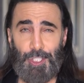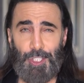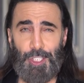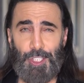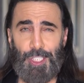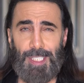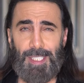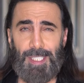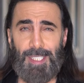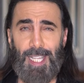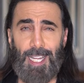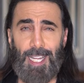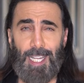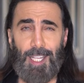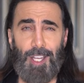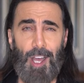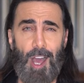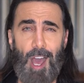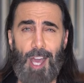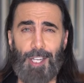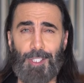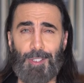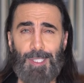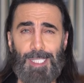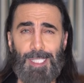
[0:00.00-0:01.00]
She's like,
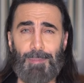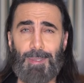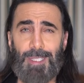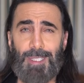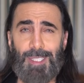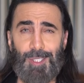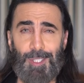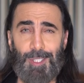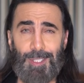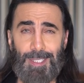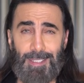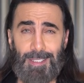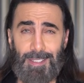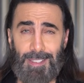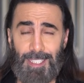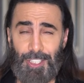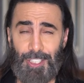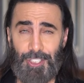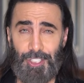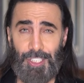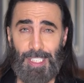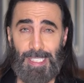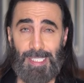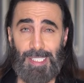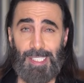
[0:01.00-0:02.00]
God, you smell so
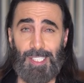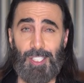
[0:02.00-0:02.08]
delicious.